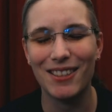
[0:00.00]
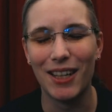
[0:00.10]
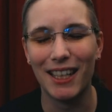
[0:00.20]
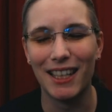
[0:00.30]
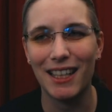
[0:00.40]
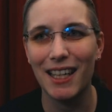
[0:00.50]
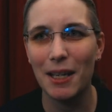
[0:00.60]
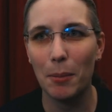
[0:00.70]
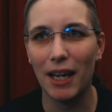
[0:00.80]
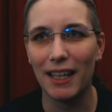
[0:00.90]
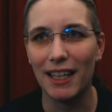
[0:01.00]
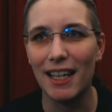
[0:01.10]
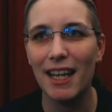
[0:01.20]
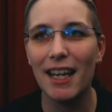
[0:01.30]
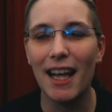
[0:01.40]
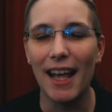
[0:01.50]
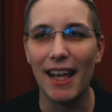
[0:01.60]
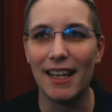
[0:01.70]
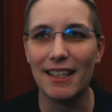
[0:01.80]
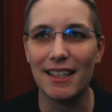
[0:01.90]
tracking plugin,
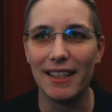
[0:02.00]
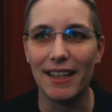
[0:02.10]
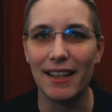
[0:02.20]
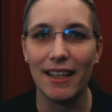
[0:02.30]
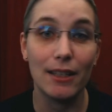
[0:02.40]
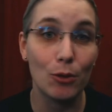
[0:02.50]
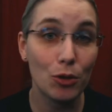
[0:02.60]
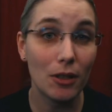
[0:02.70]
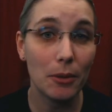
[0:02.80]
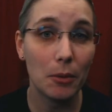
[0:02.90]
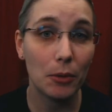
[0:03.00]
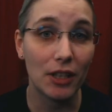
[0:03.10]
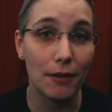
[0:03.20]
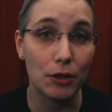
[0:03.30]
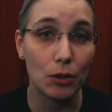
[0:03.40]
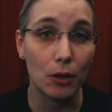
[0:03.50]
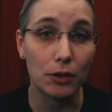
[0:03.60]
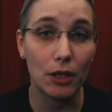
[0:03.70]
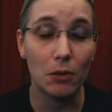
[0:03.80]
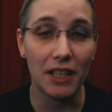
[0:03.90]
and uh, then usually we would have a
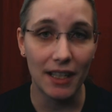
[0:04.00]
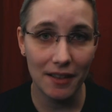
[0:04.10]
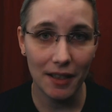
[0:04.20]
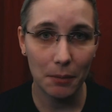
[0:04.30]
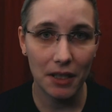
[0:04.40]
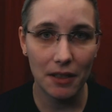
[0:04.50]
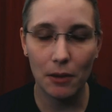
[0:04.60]
short Q&A segment.